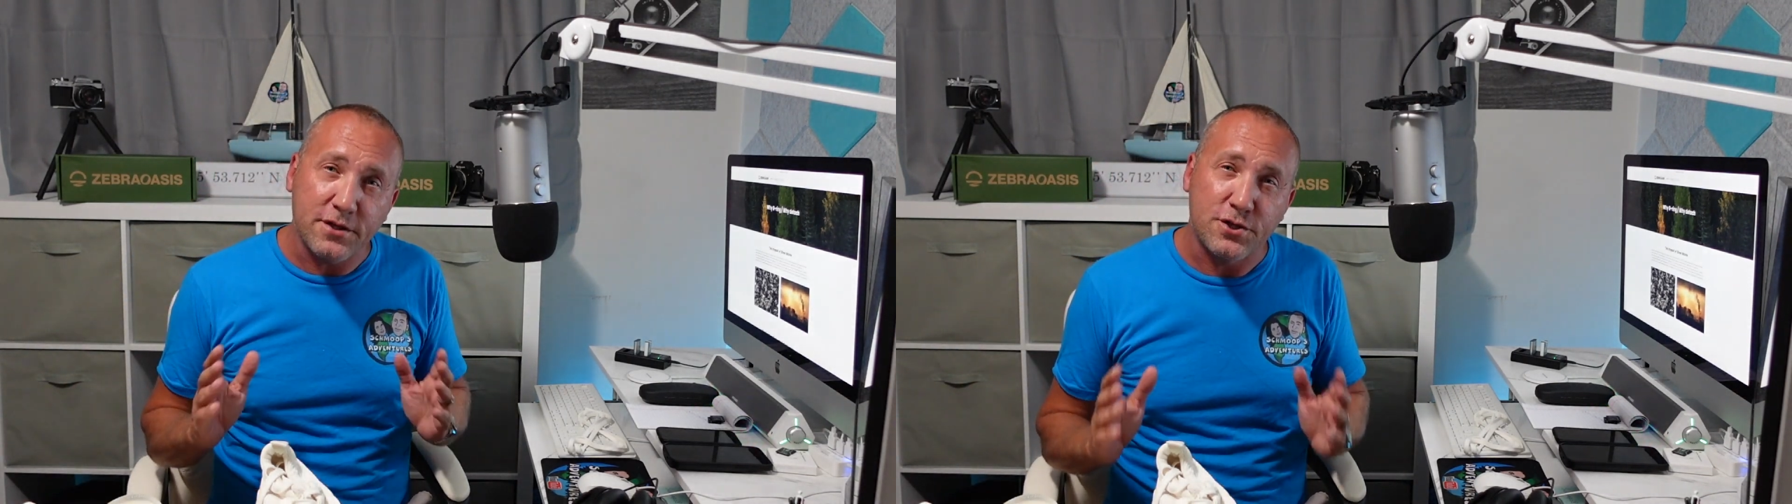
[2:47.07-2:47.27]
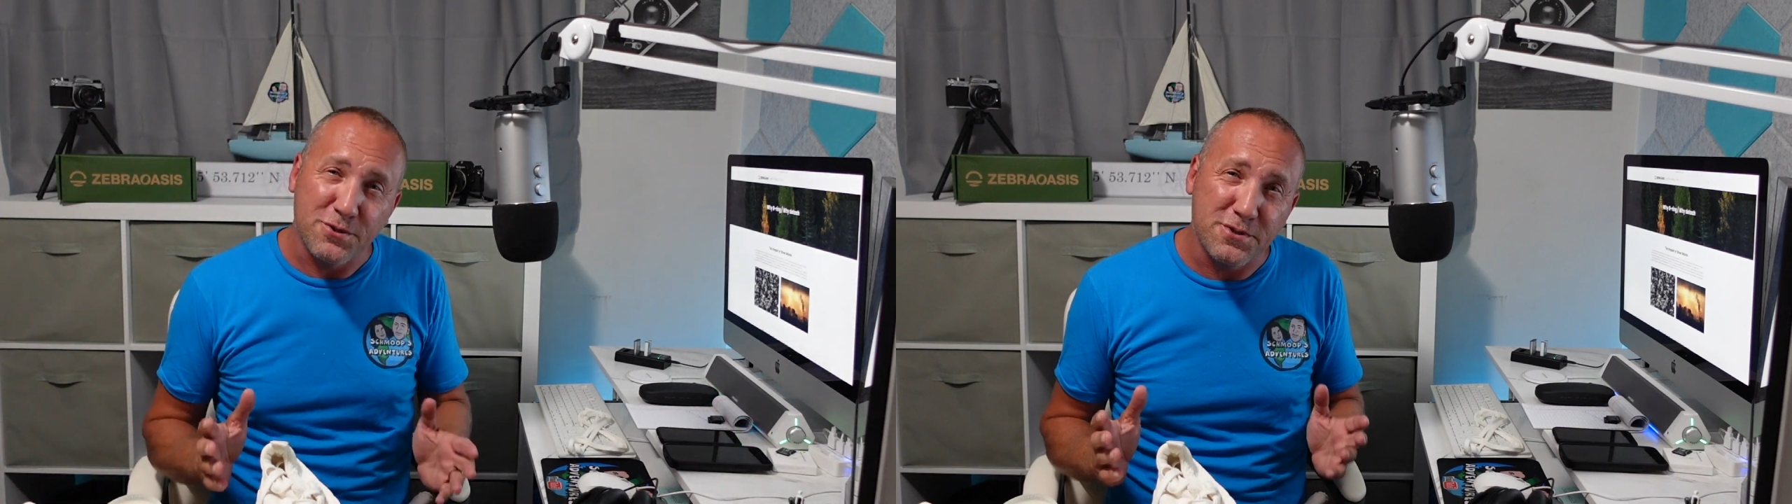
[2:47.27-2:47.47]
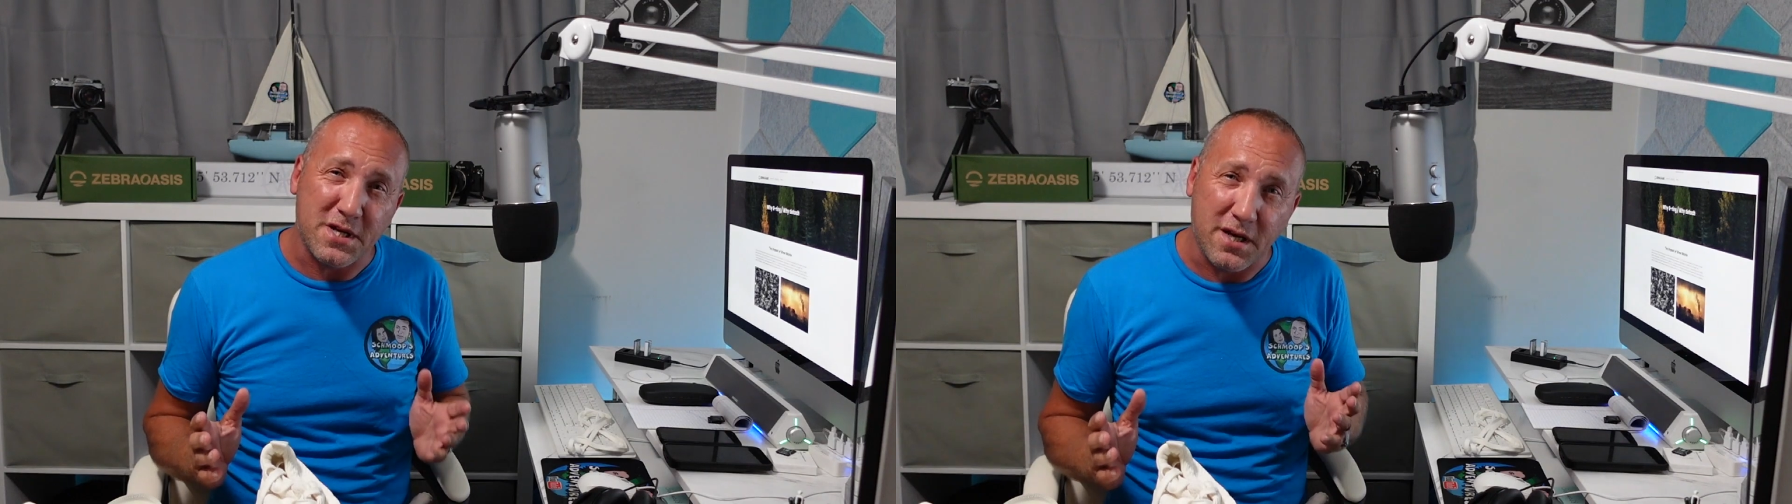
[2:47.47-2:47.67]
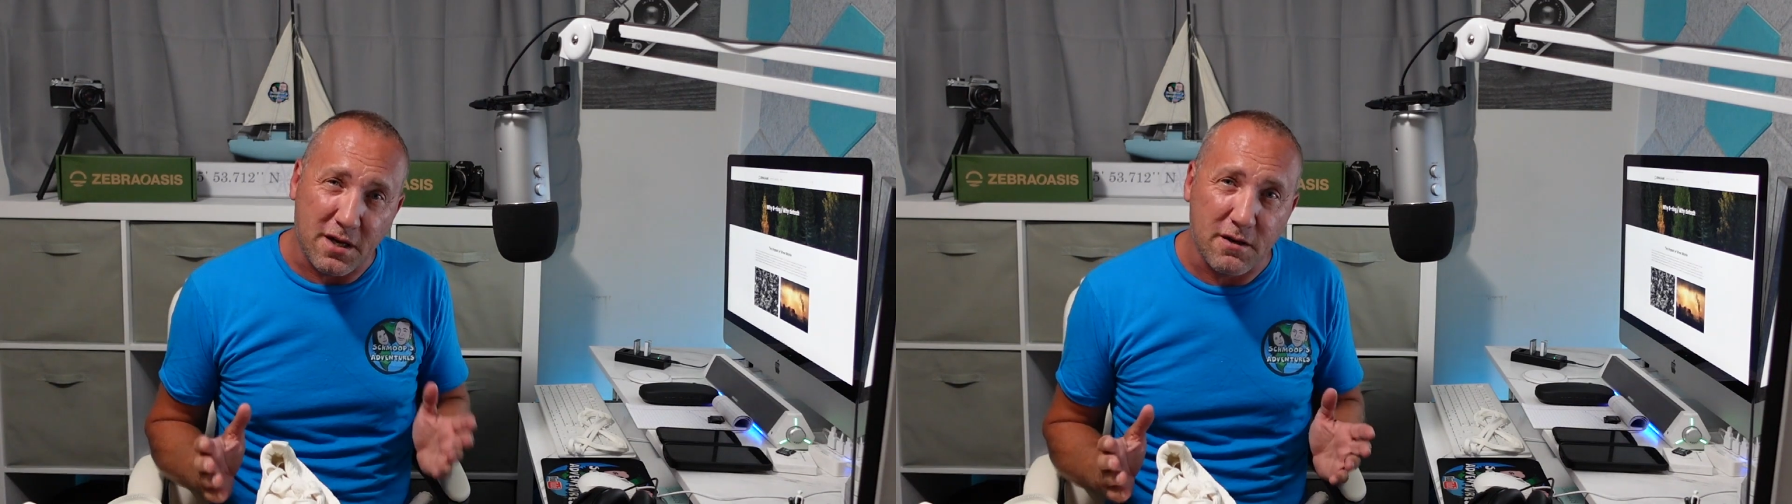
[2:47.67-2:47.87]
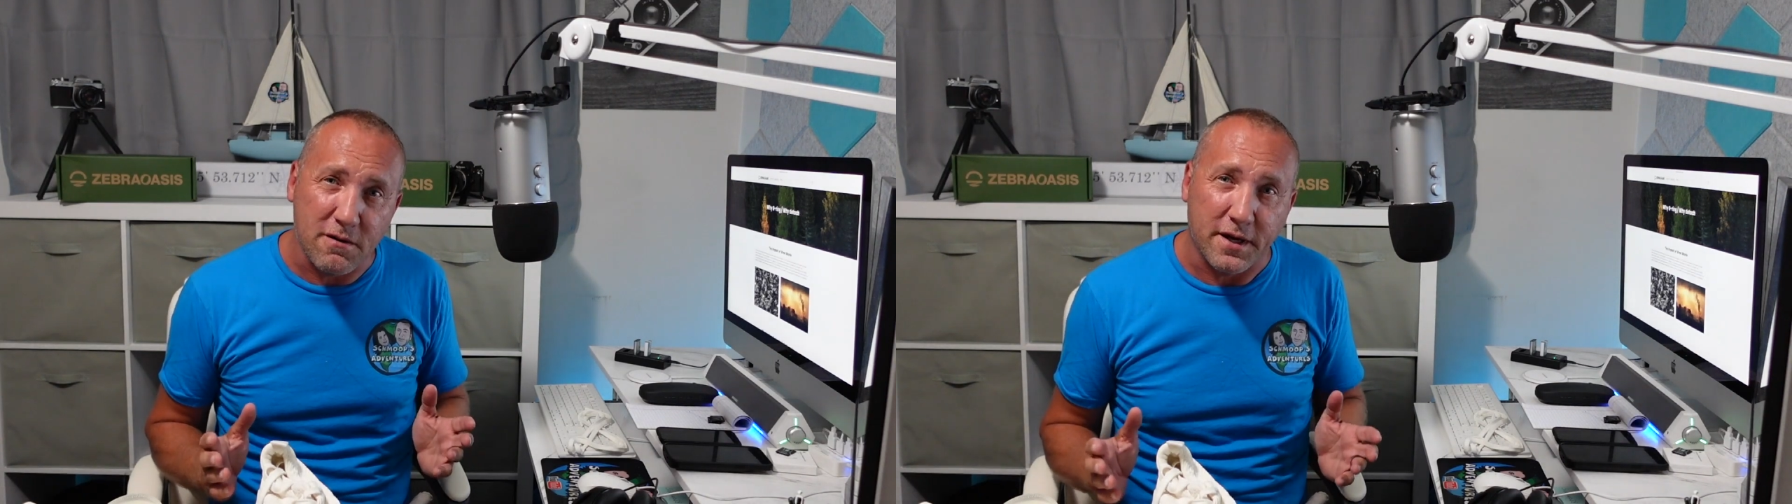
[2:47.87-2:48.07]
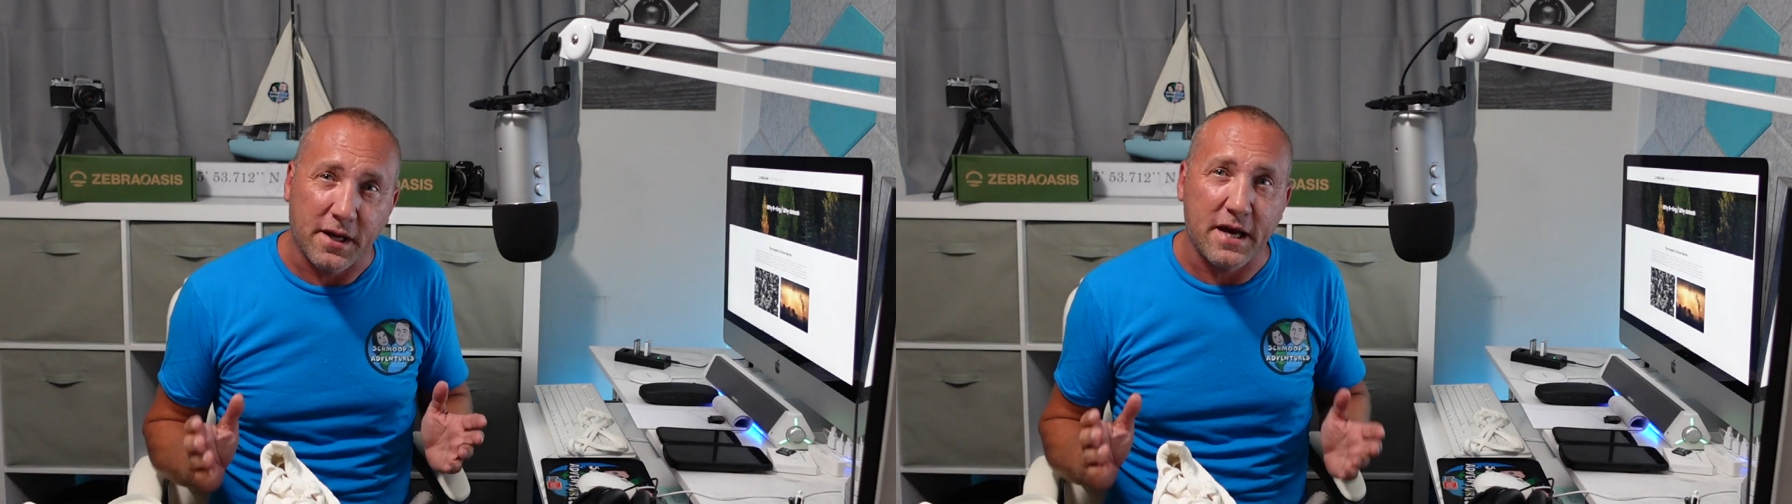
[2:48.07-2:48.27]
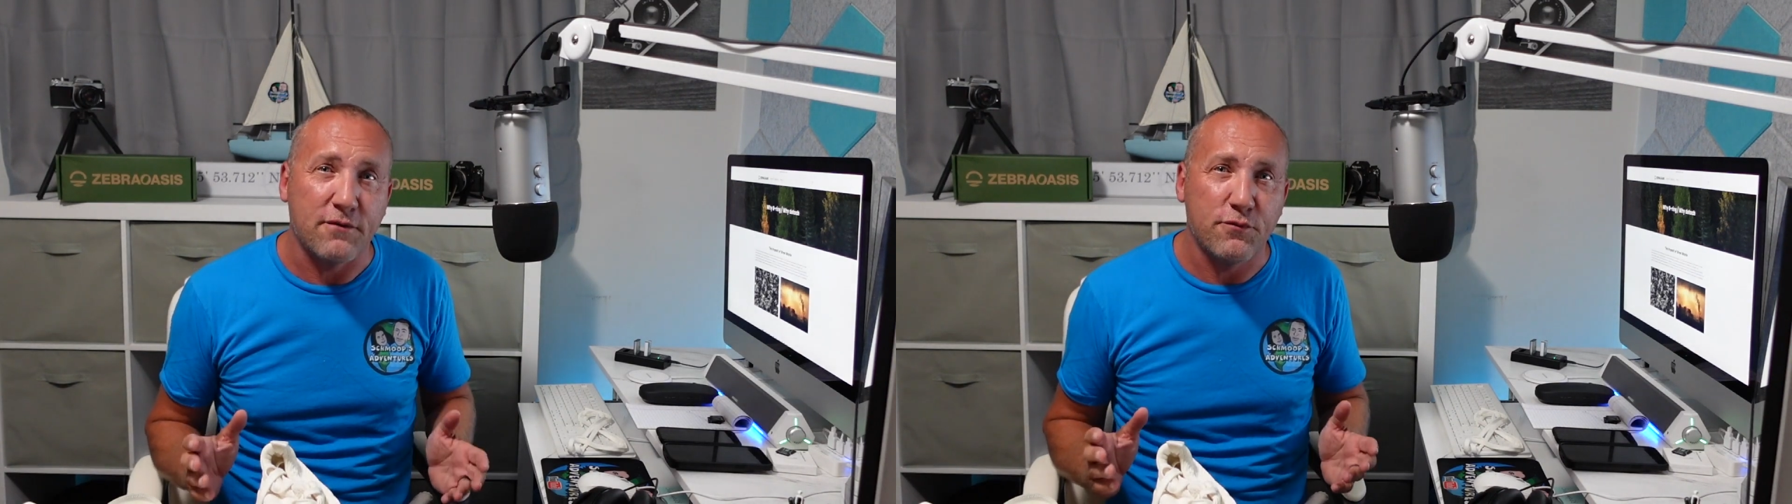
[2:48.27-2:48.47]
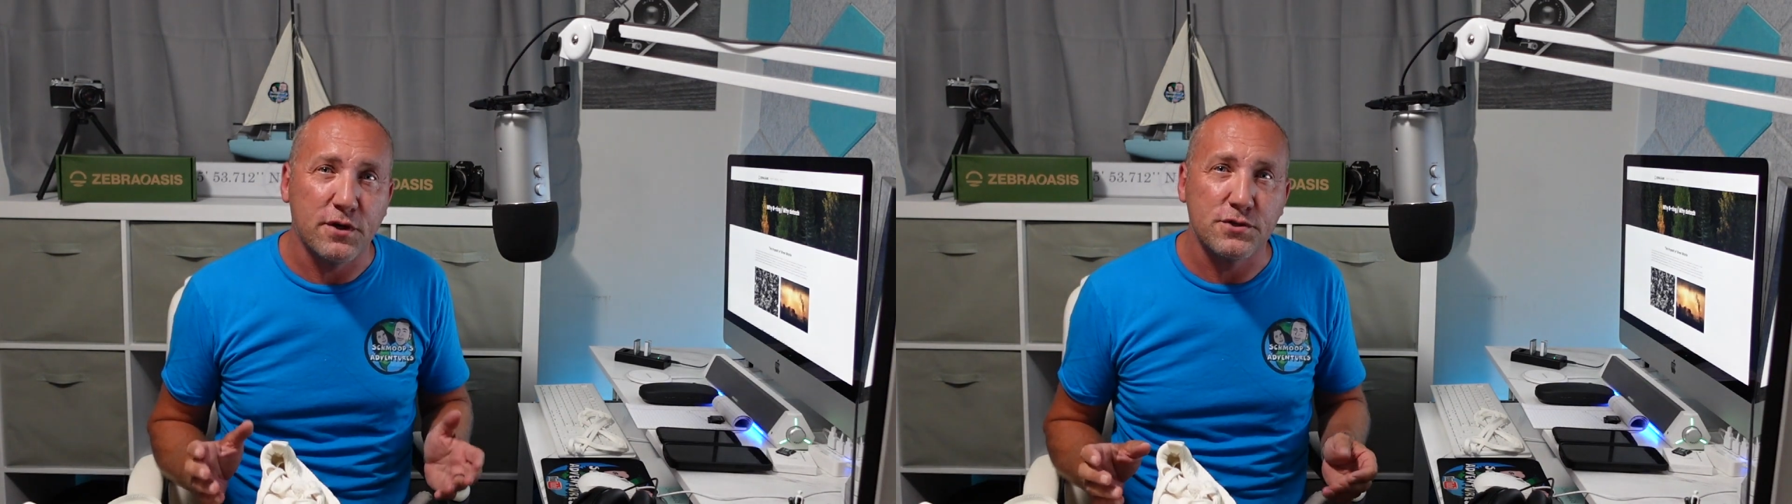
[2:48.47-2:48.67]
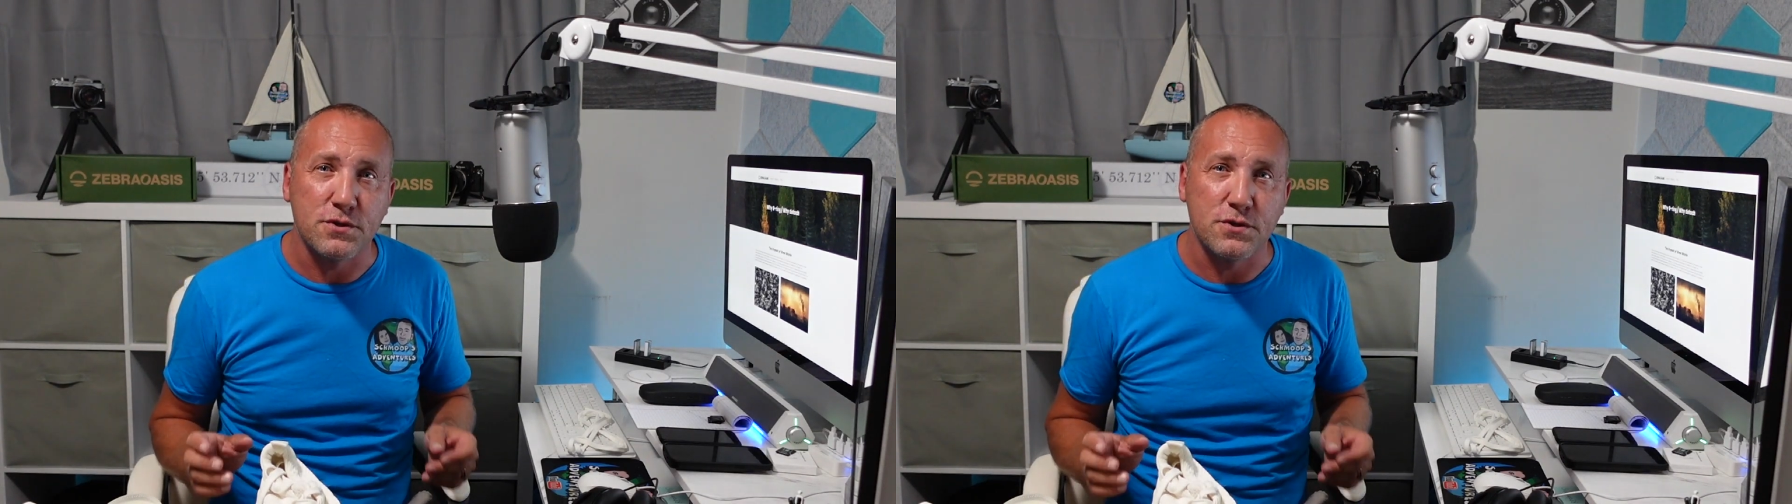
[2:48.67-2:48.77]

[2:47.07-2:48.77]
shoes a year in landfills.